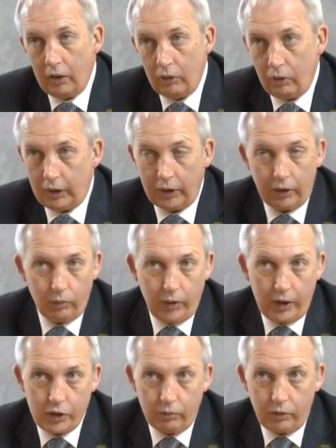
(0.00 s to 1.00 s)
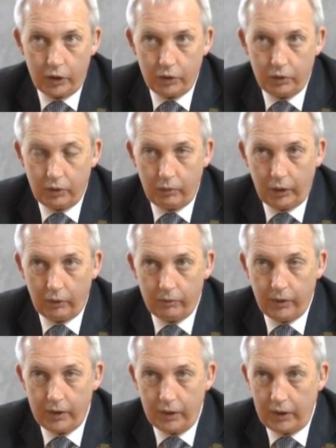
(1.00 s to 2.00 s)
looking at ways in which we can
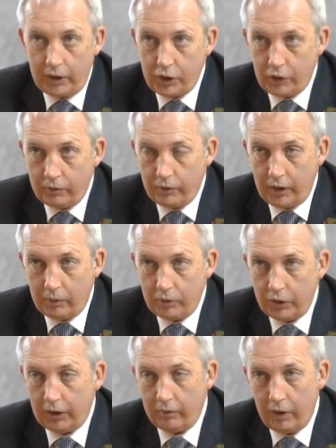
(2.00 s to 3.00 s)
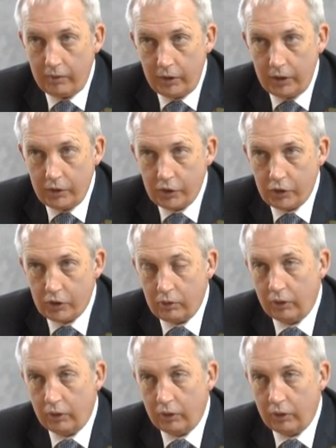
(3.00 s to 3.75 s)
find it easier for them to give evidence,